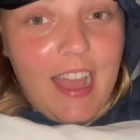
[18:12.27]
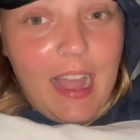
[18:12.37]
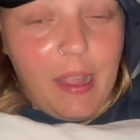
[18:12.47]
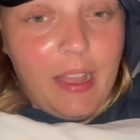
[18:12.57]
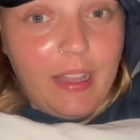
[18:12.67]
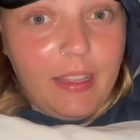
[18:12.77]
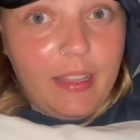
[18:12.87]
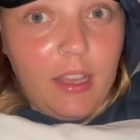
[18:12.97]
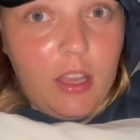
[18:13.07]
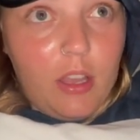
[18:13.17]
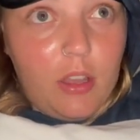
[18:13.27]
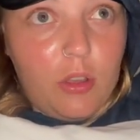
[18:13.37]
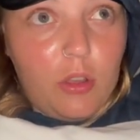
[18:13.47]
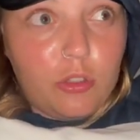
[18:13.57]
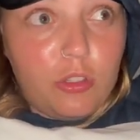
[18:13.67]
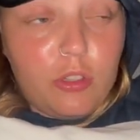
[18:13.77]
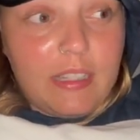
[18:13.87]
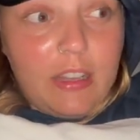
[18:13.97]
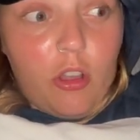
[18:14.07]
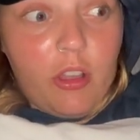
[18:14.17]
I, as soon as
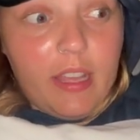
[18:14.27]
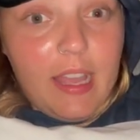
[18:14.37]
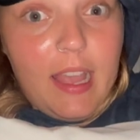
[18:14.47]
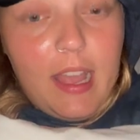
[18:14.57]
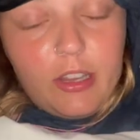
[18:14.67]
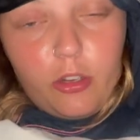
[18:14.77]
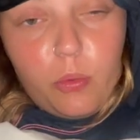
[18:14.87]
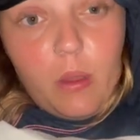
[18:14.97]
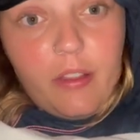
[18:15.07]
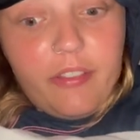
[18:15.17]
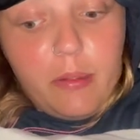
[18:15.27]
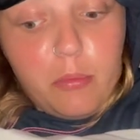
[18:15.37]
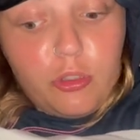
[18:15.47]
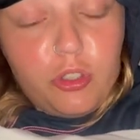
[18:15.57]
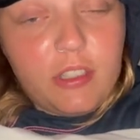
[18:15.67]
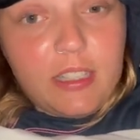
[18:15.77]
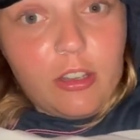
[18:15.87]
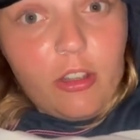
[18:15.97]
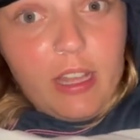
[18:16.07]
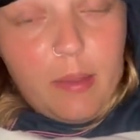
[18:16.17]
I got here, I don't know what I filmed, but as soon as I
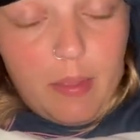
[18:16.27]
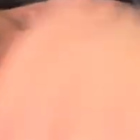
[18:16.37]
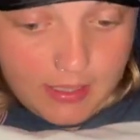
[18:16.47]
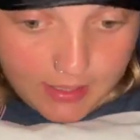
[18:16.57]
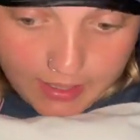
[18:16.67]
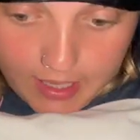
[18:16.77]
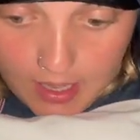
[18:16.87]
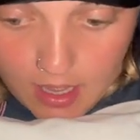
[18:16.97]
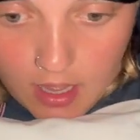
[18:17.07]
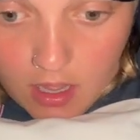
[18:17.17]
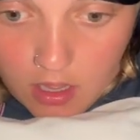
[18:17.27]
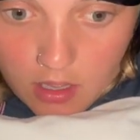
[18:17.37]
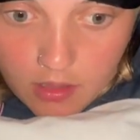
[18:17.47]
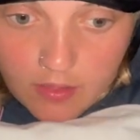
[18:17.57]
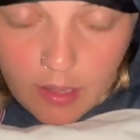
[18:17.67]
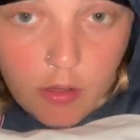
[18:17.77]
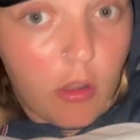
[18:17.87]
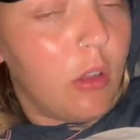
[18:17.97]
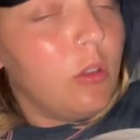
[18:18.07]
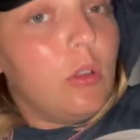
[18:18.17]
got here, basically, they were
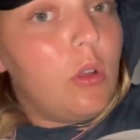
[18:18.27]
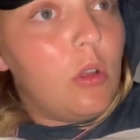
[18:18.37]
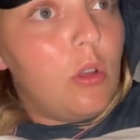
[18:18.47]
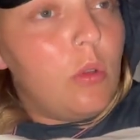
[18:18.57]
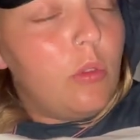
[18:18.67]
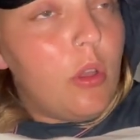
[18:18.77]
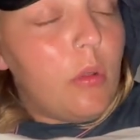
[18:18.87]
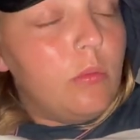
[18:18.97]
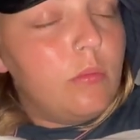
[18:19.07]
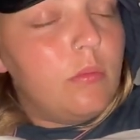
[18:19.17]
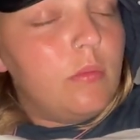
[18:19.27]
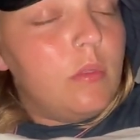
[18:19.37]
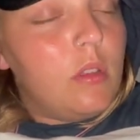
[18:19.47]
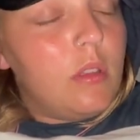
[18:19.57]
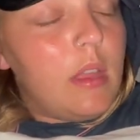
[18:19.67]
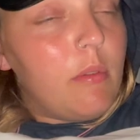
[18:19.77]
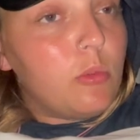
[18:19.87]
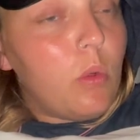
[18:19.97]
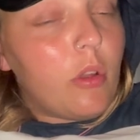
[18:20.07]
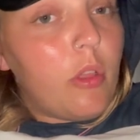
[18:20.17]
all, no, there was
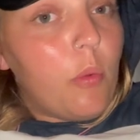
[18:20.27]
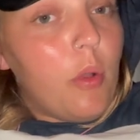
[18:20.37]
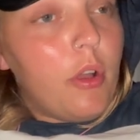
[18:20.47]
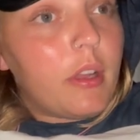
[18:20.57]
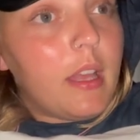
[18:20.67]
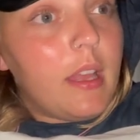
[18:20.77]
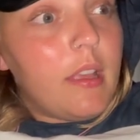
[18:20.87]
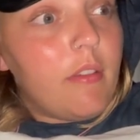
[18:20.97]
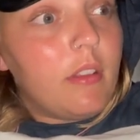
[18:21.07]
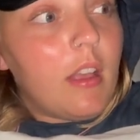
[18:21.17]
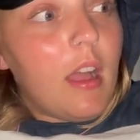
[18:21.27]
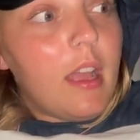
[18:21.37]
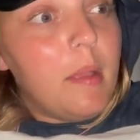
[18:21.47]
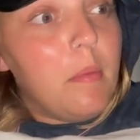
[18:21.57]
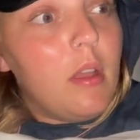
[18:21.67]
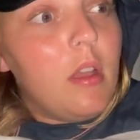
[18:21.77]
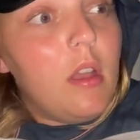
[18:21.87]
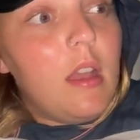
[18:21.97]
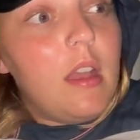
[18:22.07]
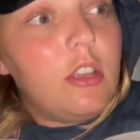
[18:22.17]
one other worker here at the time.
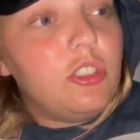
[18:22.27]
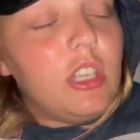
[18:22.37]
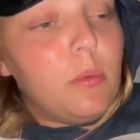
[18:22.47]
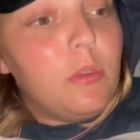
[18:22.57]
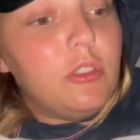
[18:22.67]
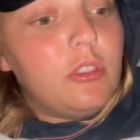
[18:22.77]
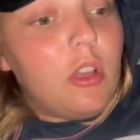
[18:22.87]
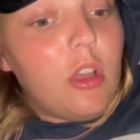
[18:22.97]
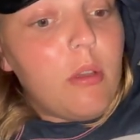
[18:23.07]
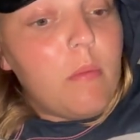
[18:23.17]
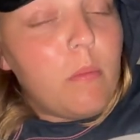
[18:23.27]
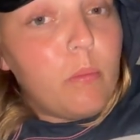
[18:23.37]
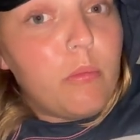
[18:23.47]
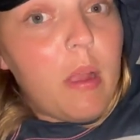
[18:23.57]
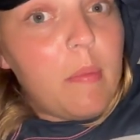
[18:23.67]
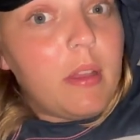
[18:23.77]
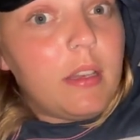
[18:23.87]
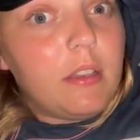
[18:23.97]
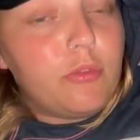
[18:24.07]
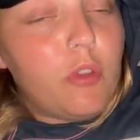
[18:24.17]
She was um, prepping
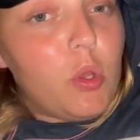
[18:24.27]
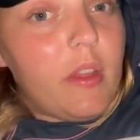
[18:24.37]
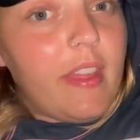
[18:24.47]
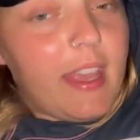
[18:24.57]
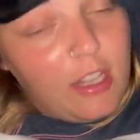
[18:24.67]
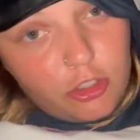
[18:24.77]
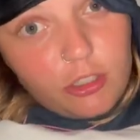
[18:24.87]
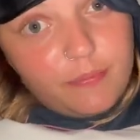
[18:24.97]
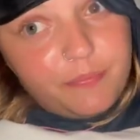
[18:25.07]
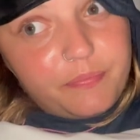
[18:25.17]
food in the kitchen.